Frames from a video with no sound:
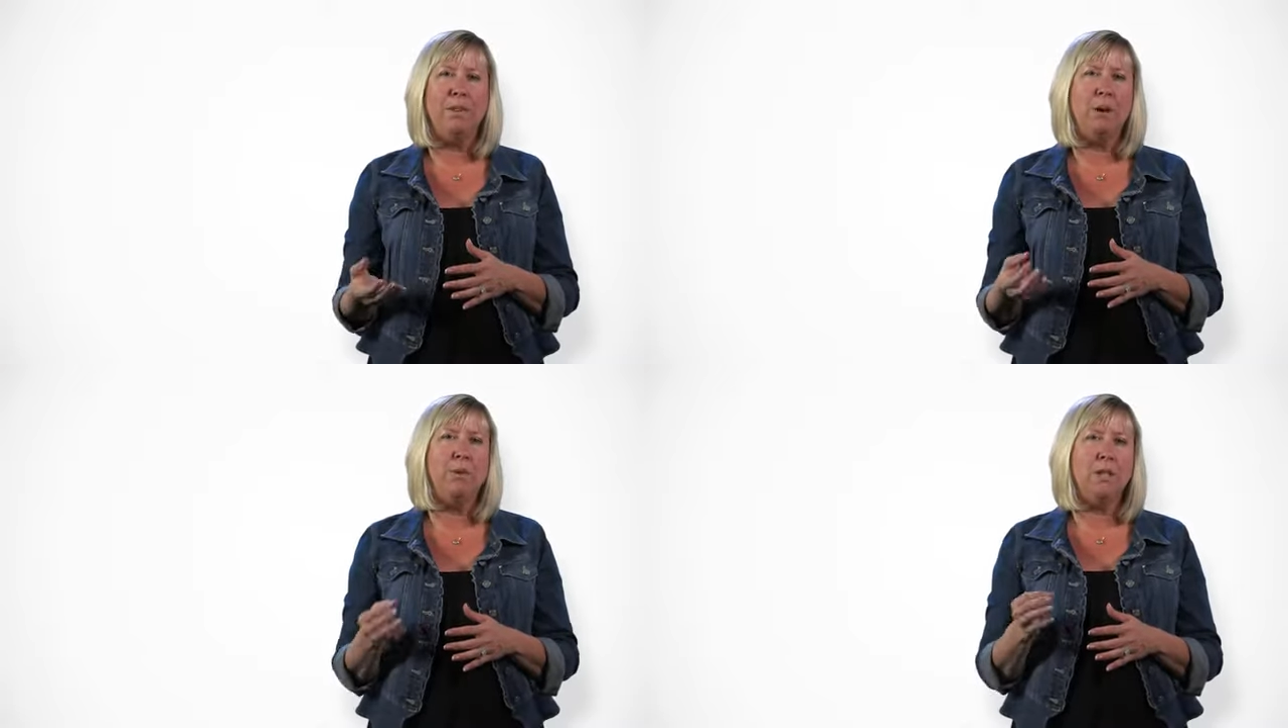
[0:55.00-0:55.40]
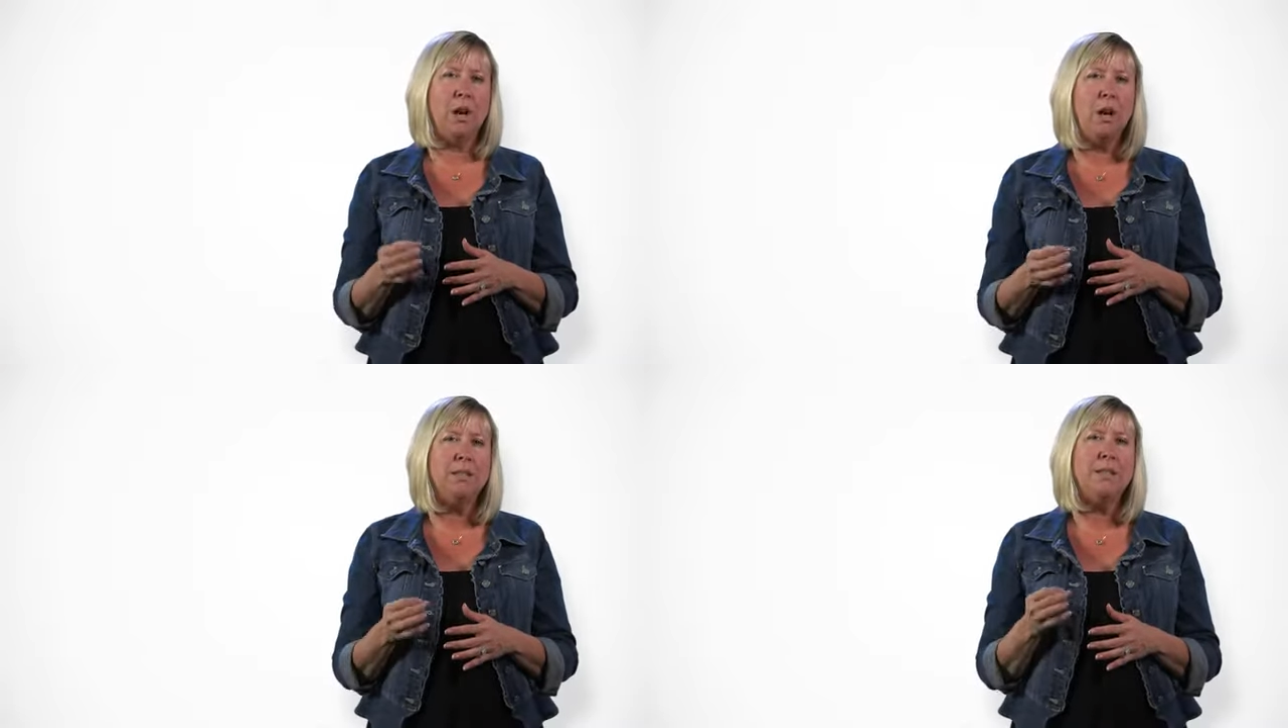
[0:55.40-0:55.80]
that we
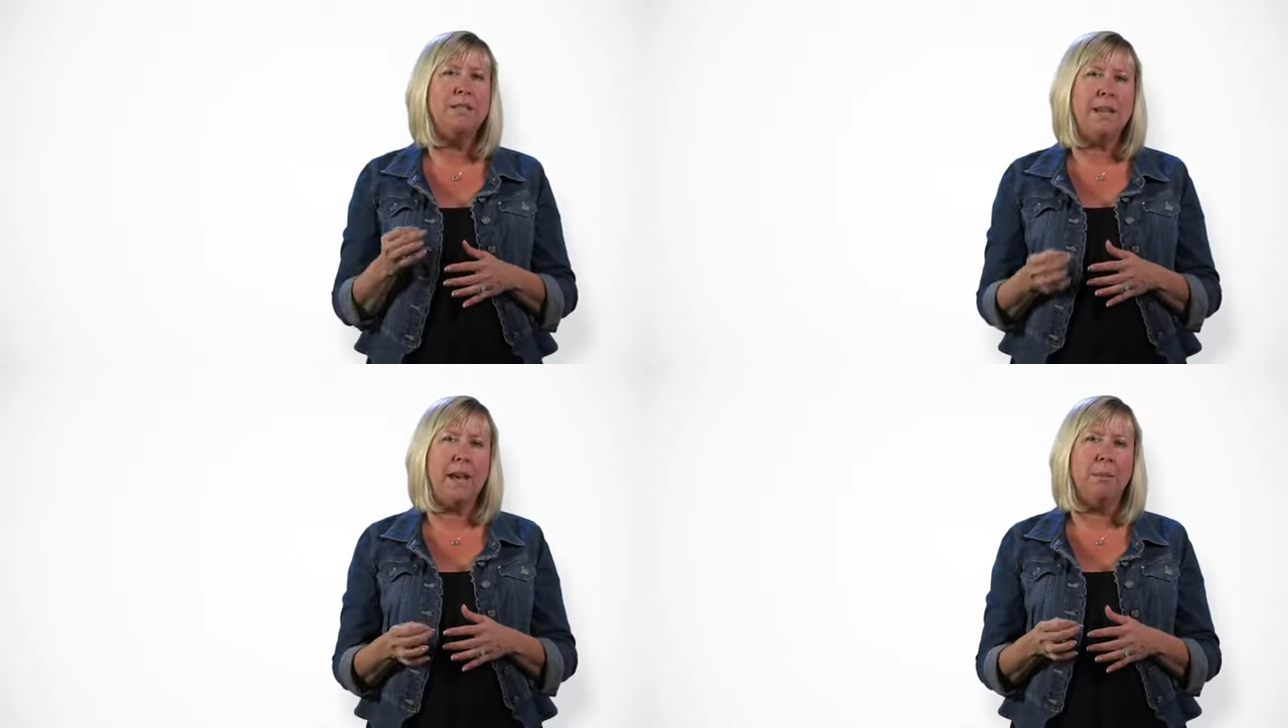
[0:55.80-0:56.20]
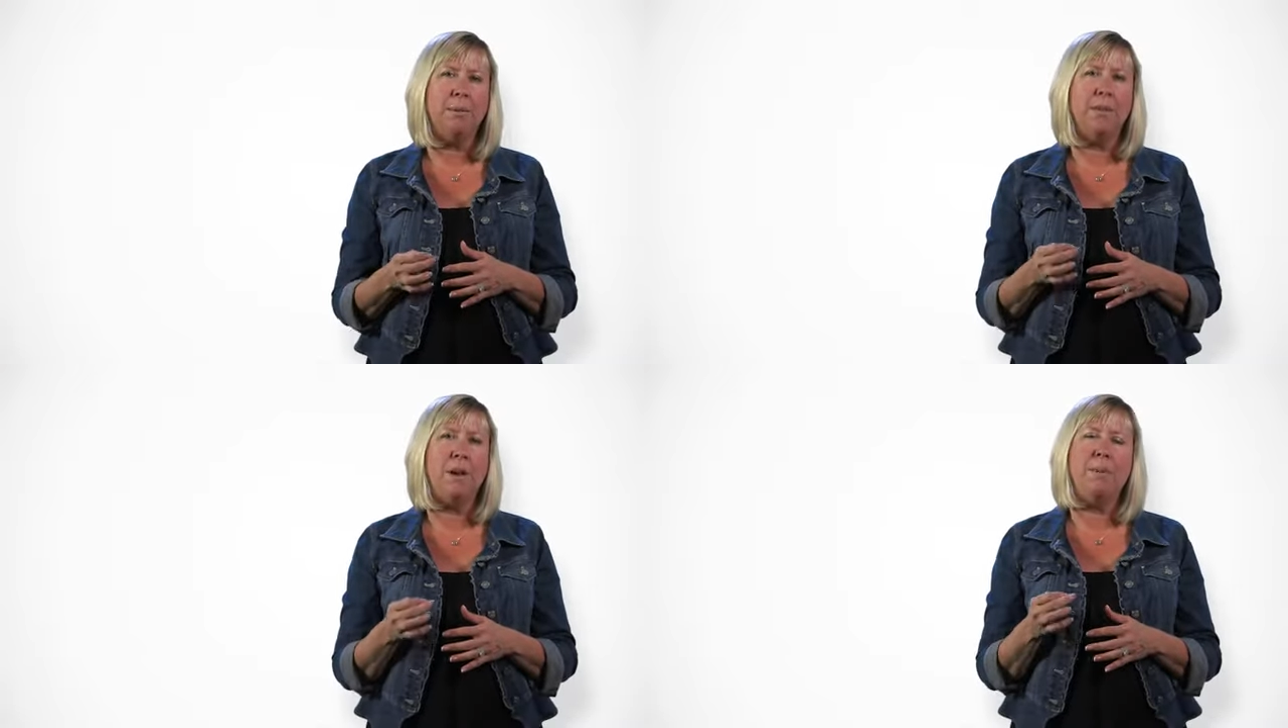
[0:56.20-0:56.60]
talked in
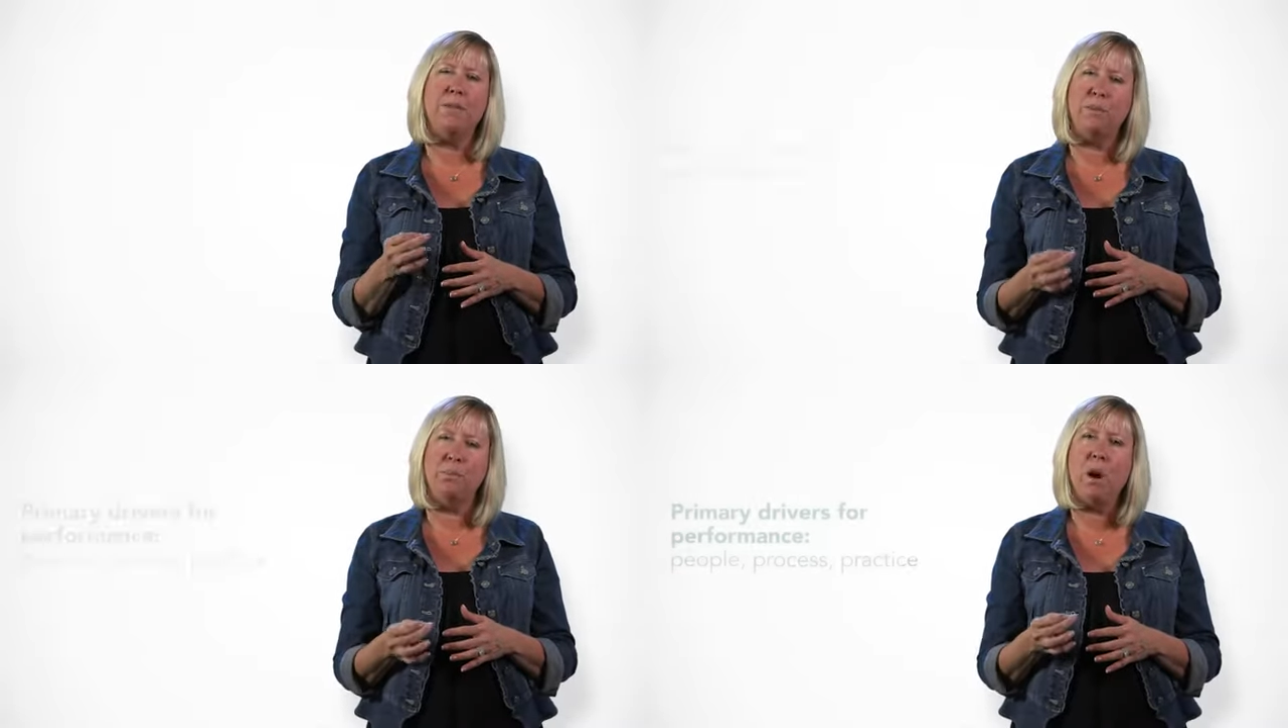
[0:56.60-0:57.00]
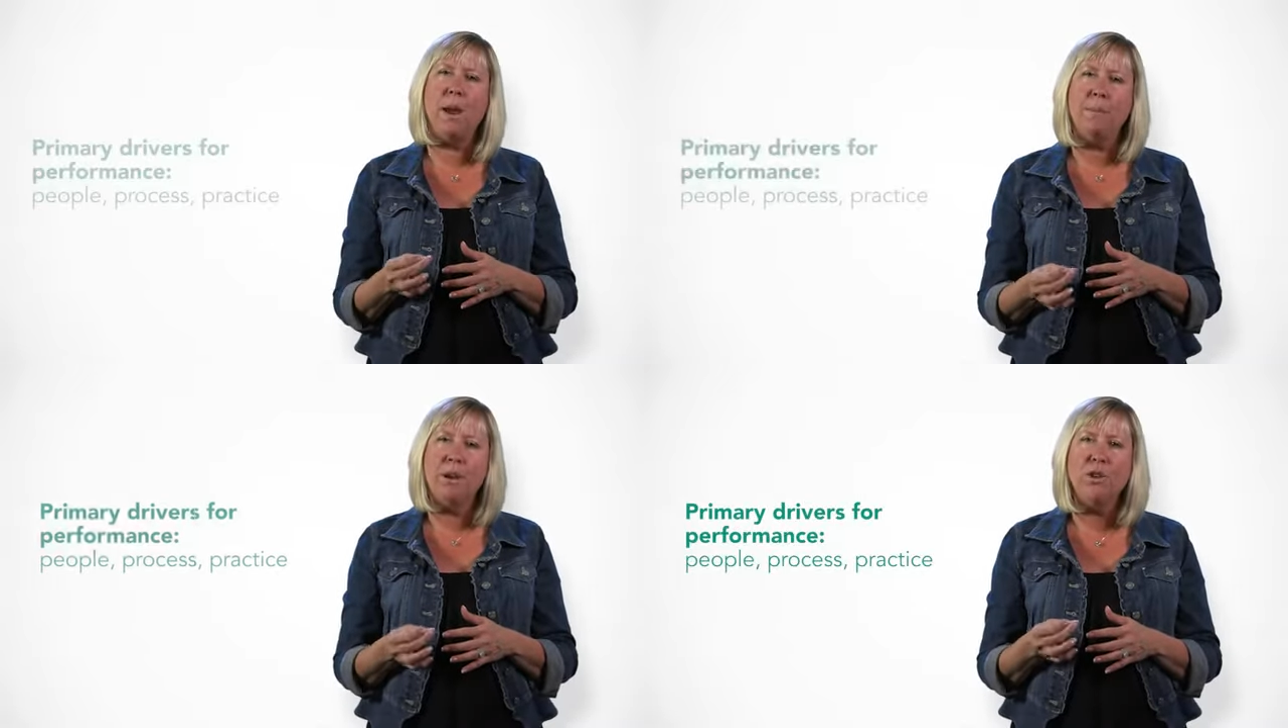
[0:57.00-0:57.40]
depth about the
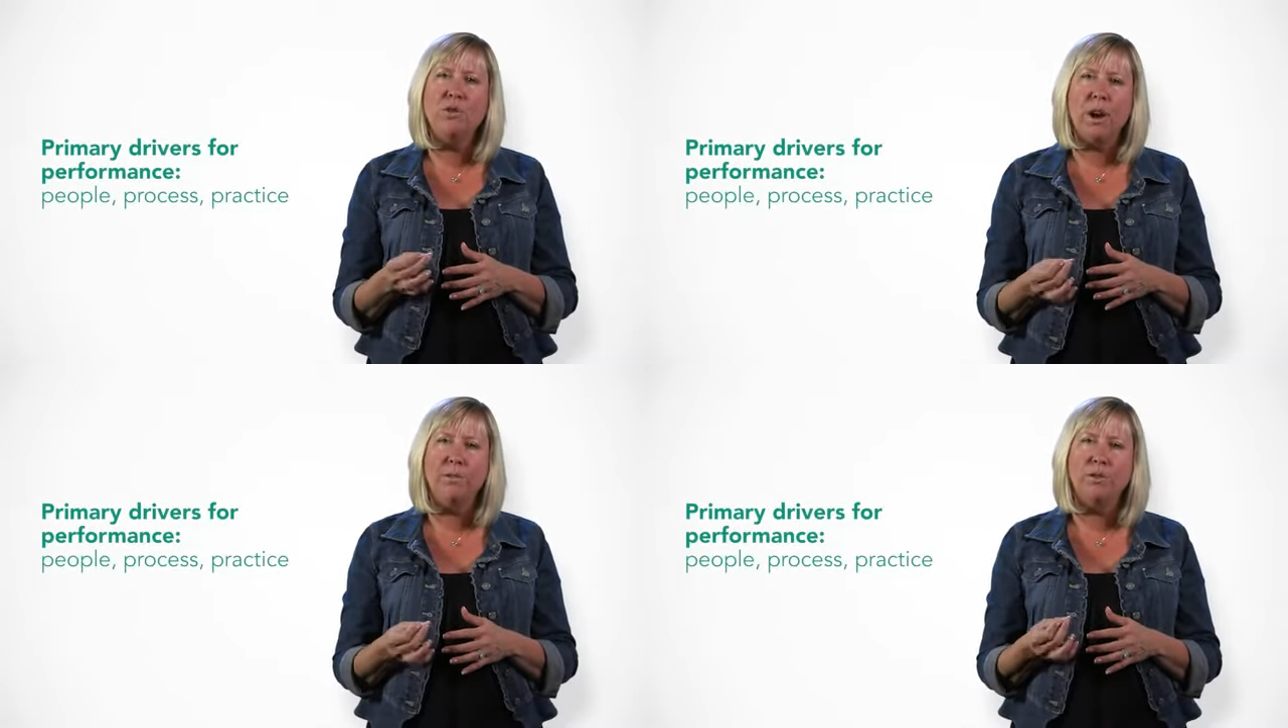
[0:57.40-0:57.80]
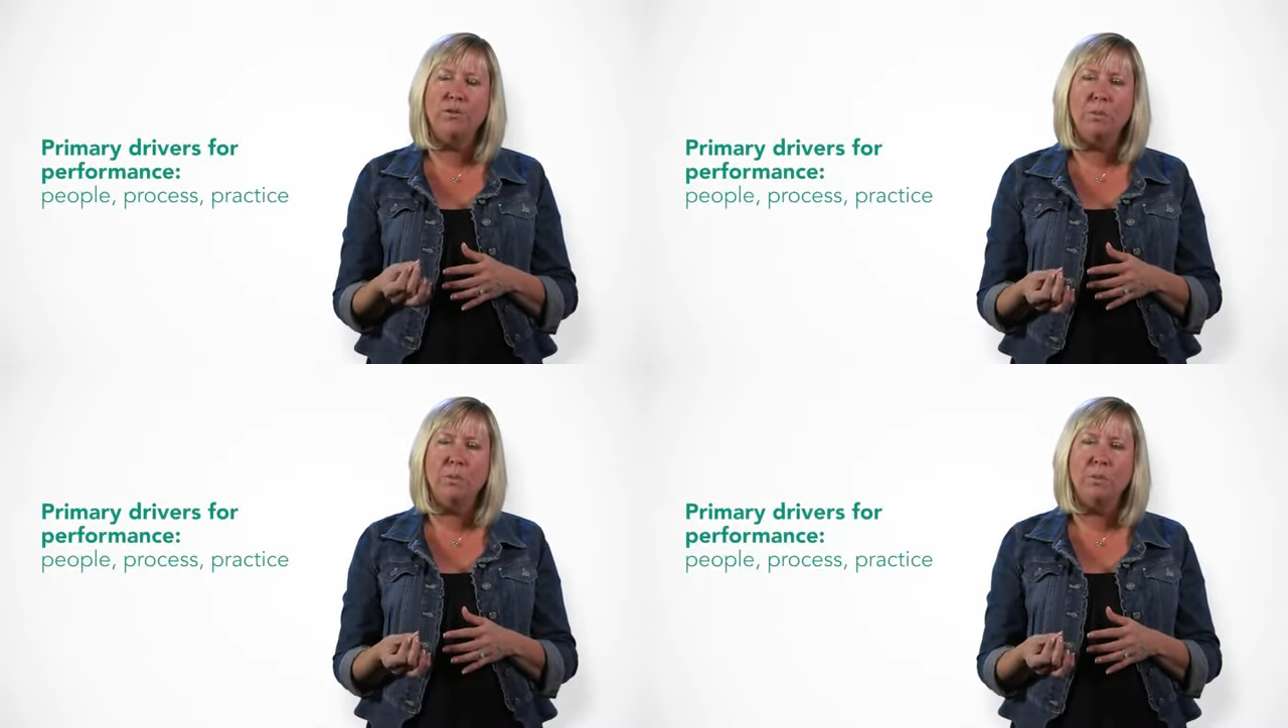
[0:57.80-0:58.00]
primary drivers for